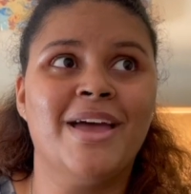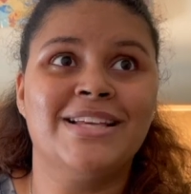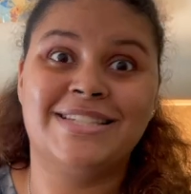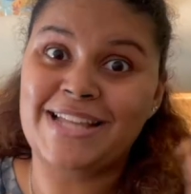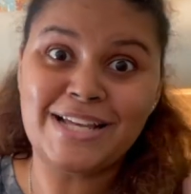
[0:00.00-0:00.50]

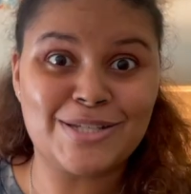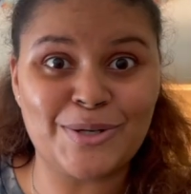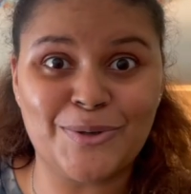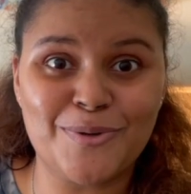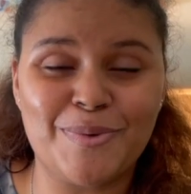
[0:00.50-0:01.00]
stay
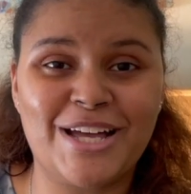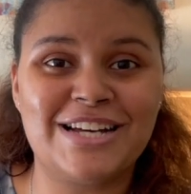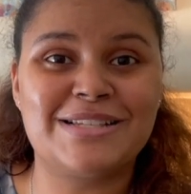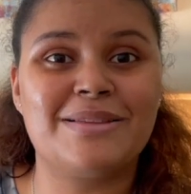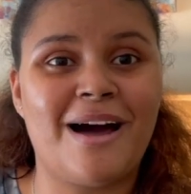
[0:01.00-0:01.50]
tuned
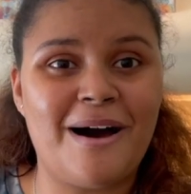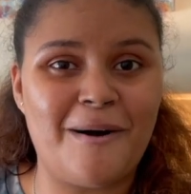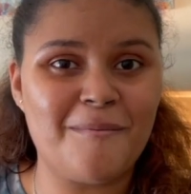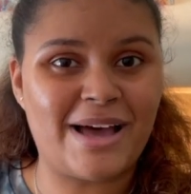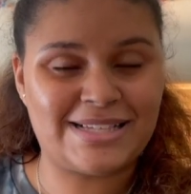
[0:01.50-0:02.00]
because
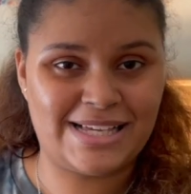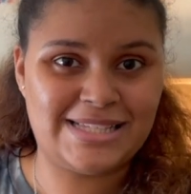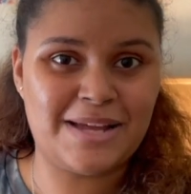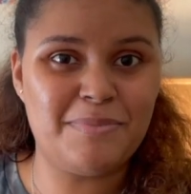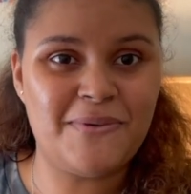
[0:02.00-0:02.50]
as I
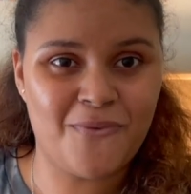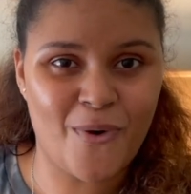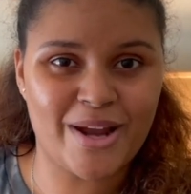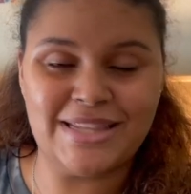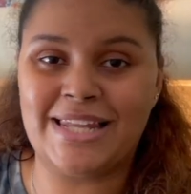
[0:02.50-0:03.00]
said
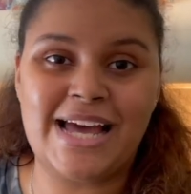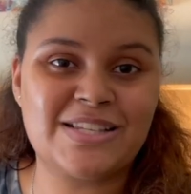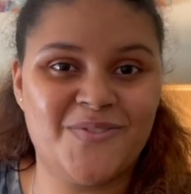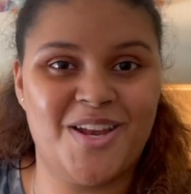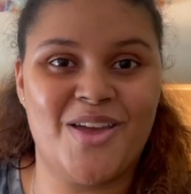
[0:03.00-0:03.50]
before in the
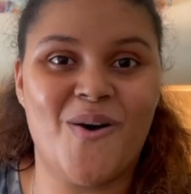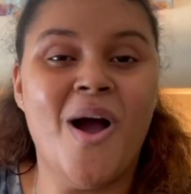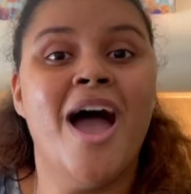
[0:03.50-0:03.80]
last video,